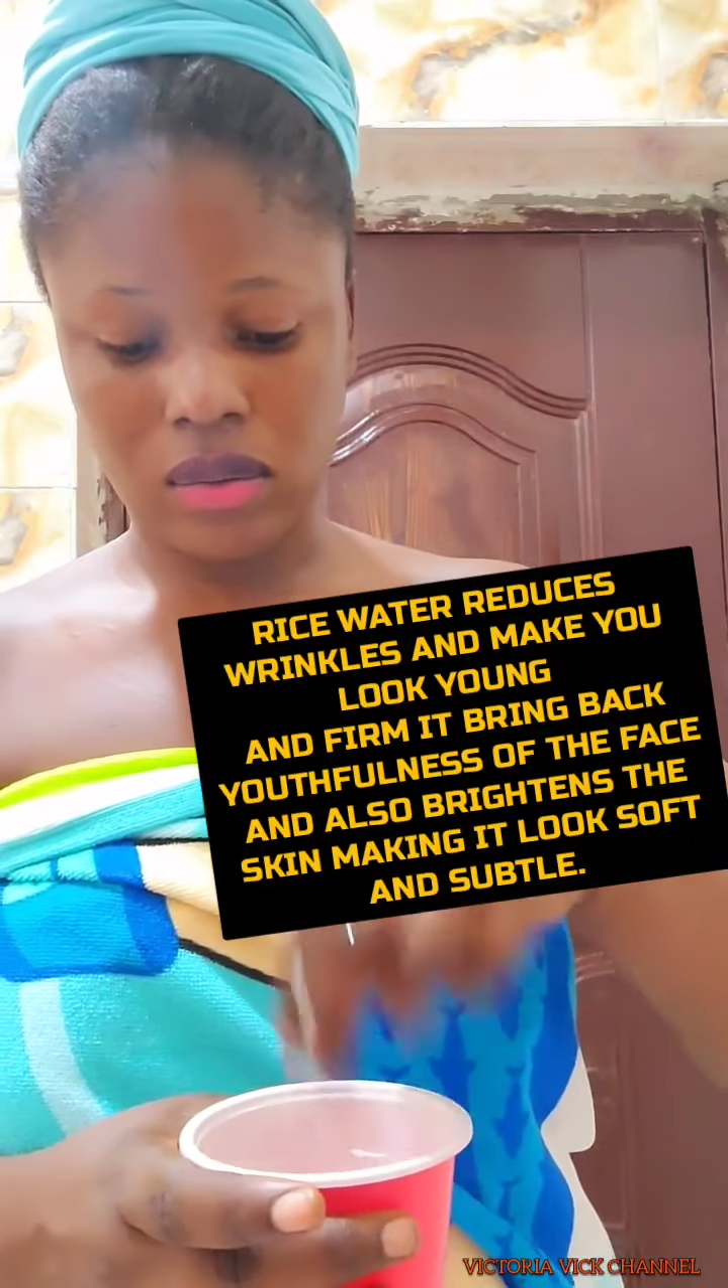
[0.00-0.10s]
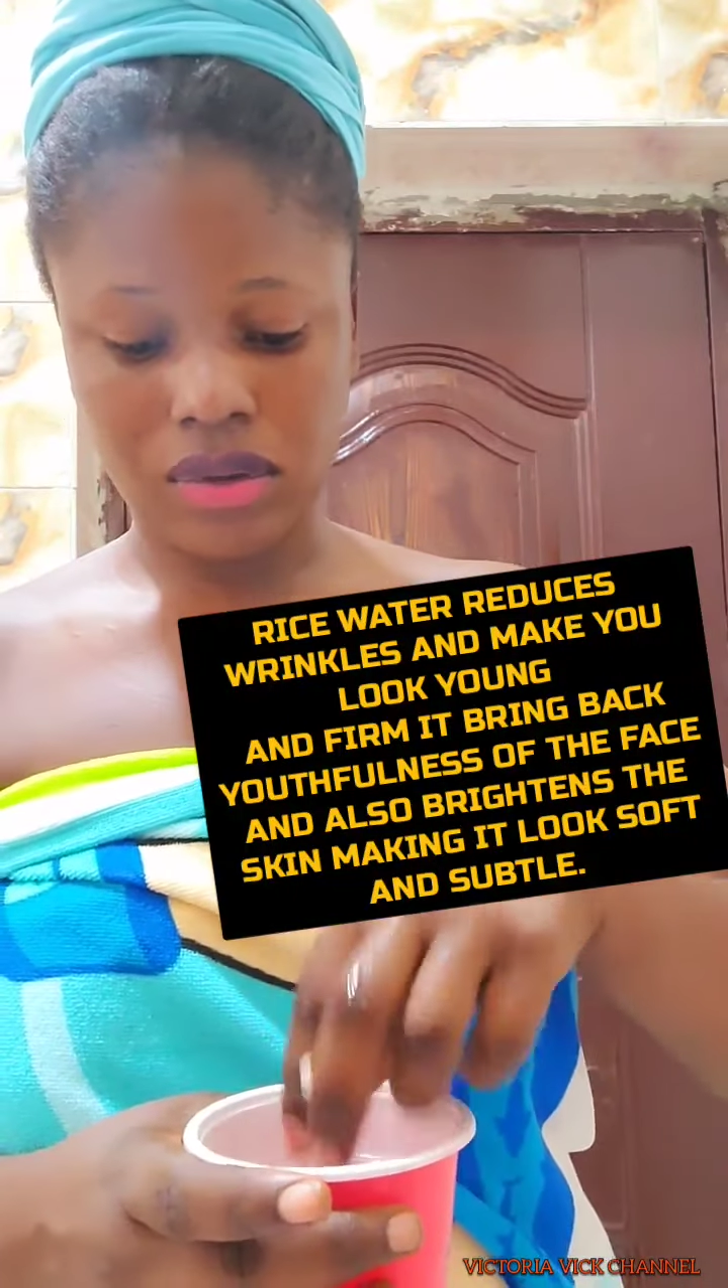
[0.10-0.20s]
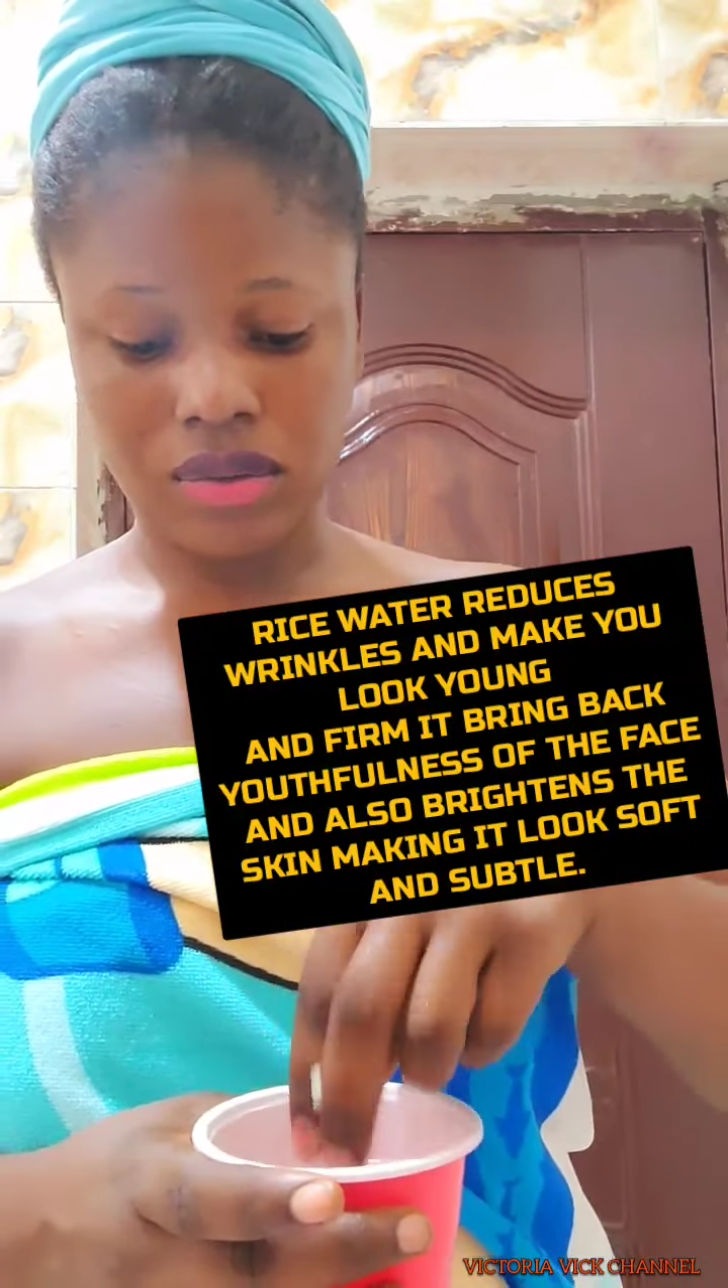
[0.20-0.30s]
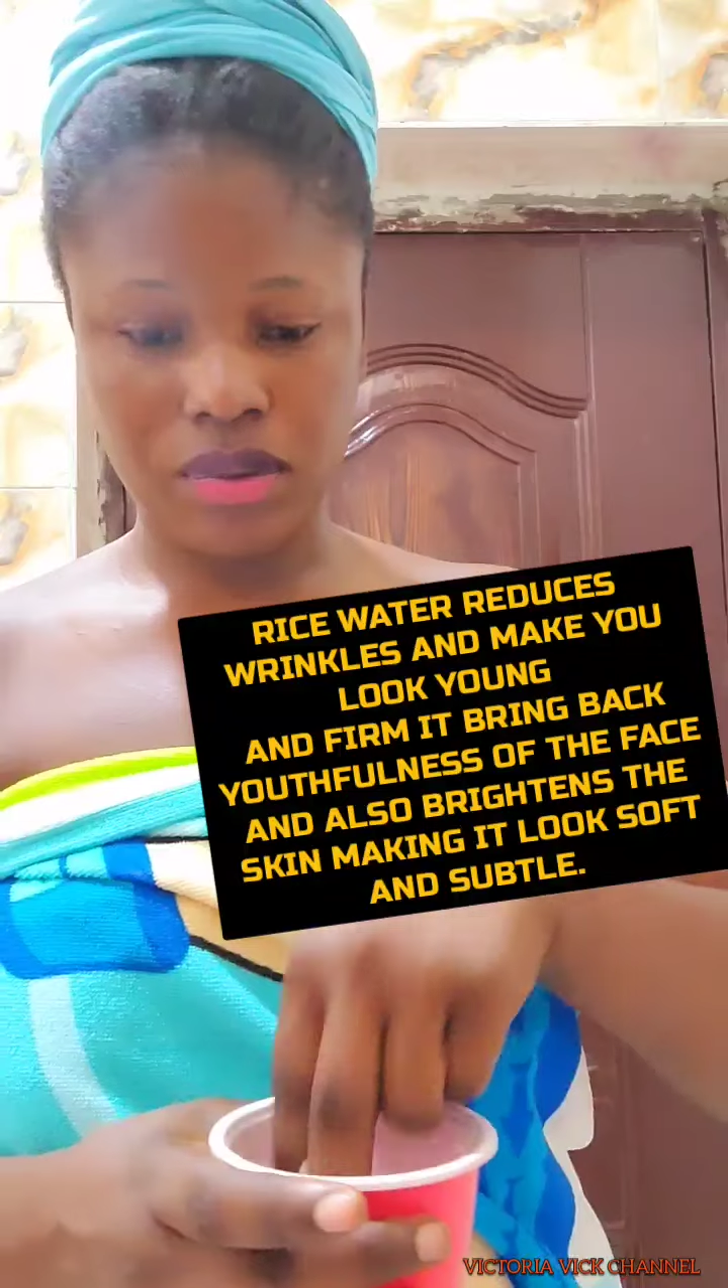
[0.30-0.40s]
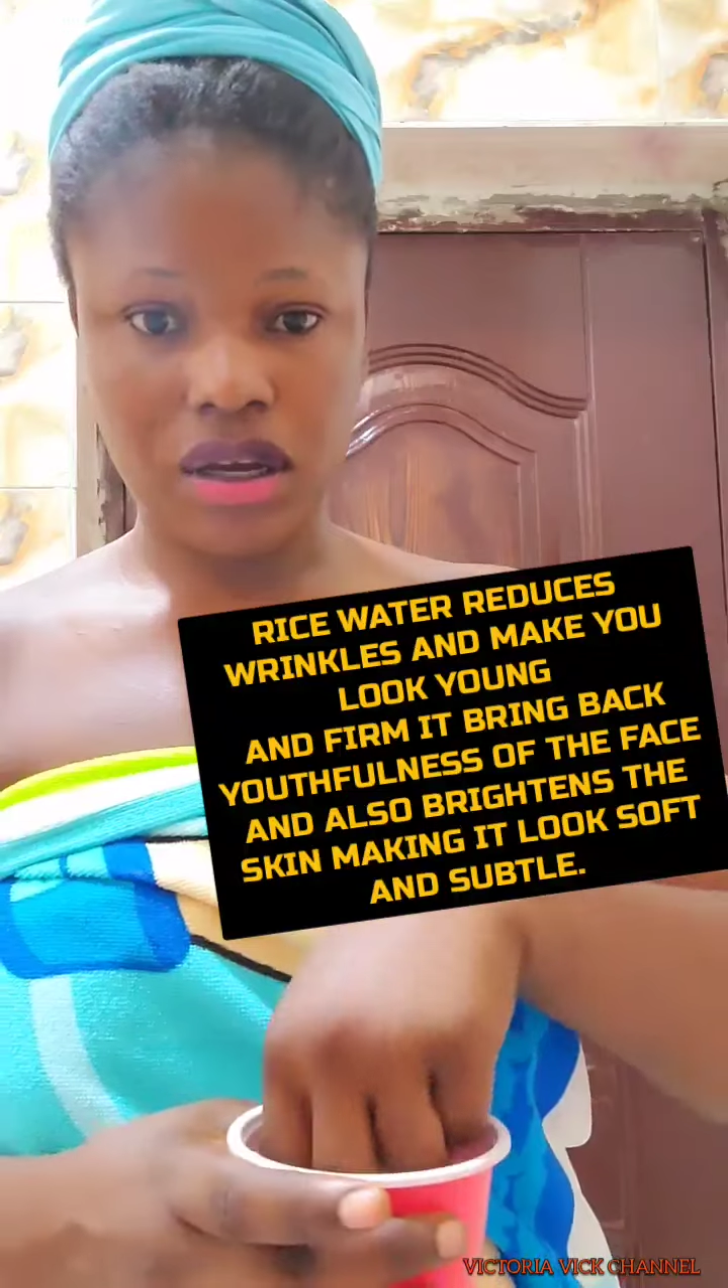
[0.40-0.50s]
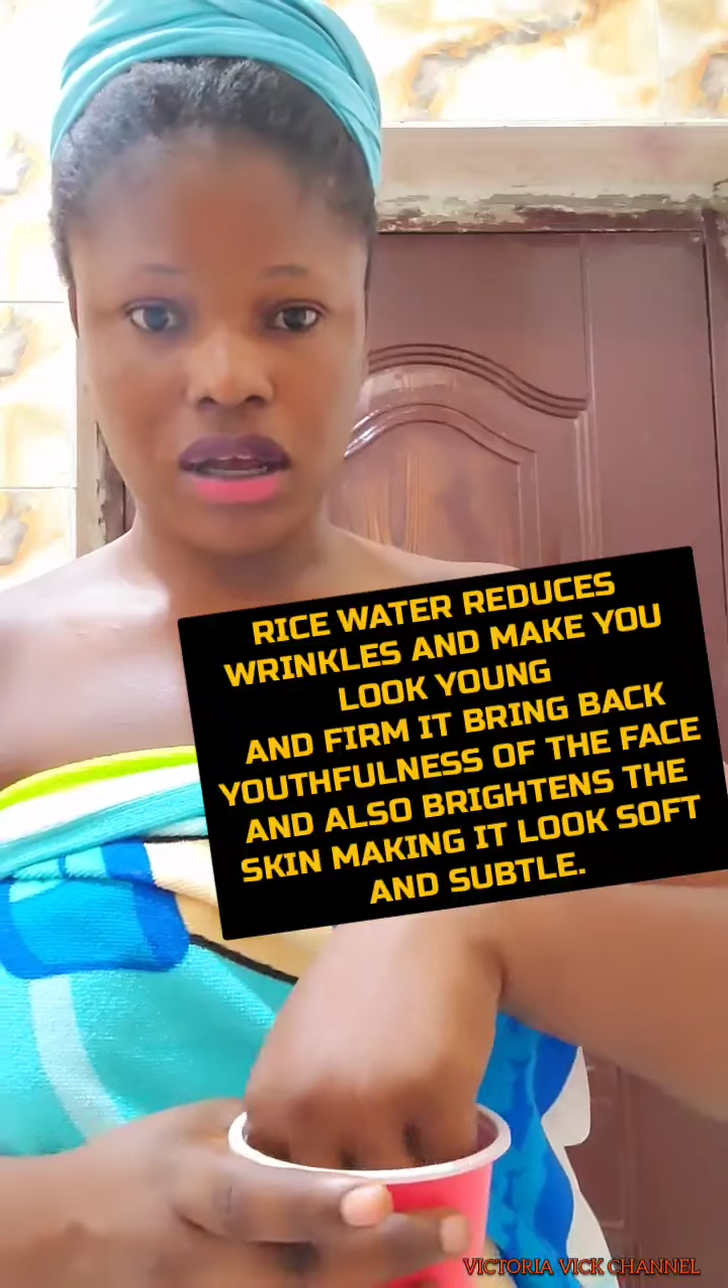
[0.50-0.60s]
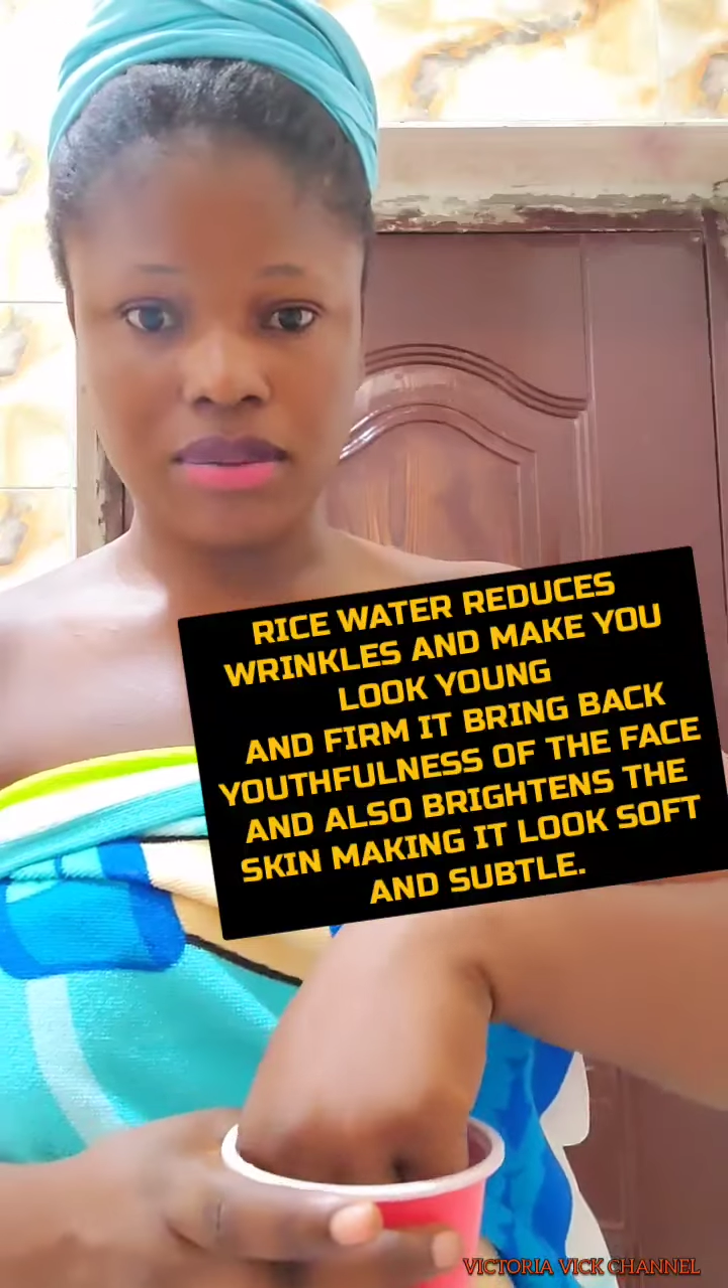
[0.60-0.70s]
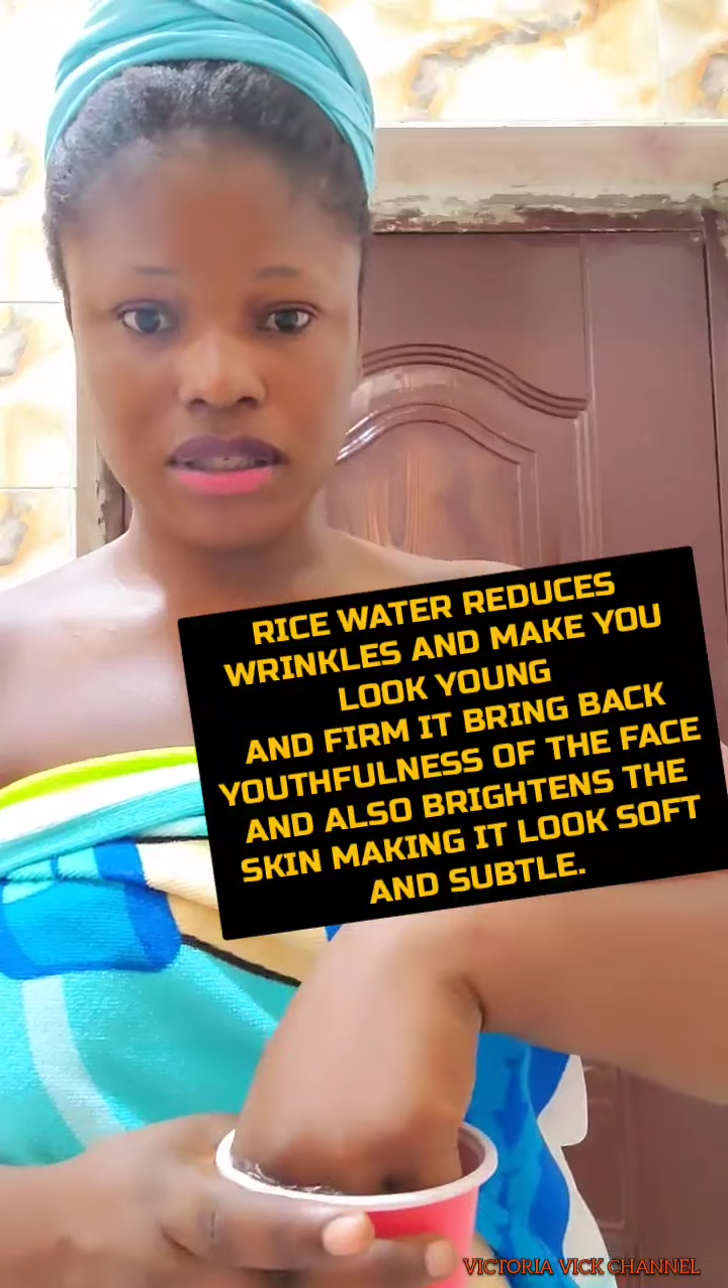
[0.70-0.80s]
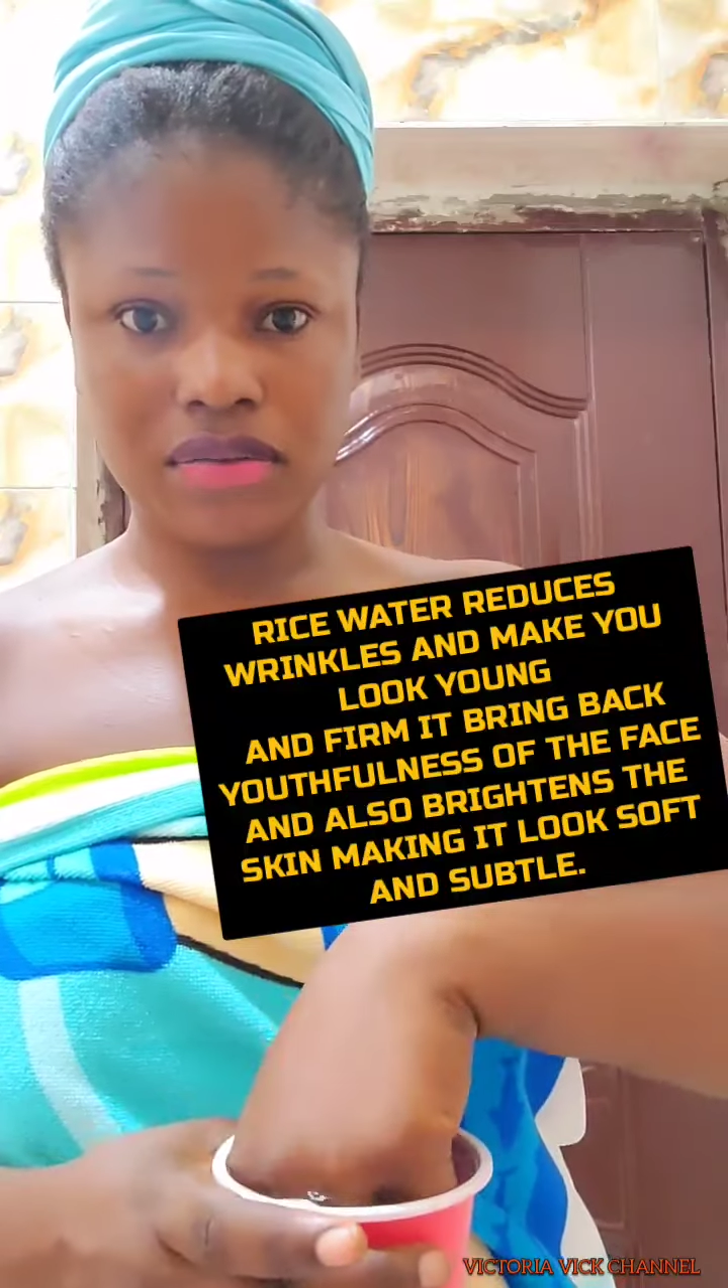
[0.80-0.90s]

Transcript: it becomes